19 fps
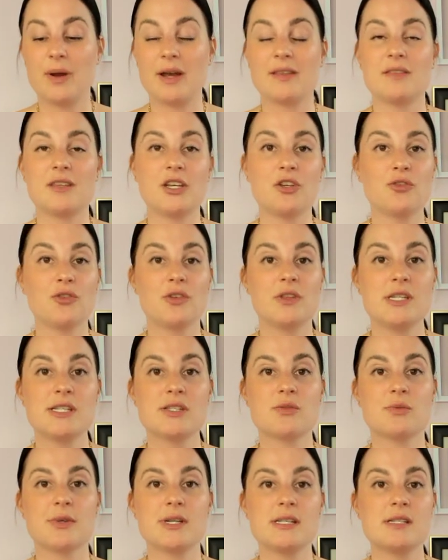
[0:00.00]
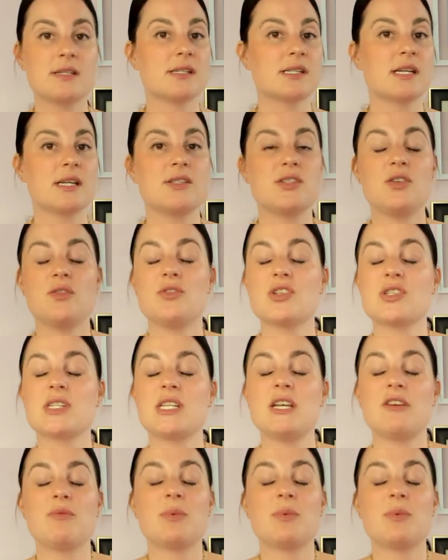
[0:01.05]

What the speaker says: I think for these reasons, because you've just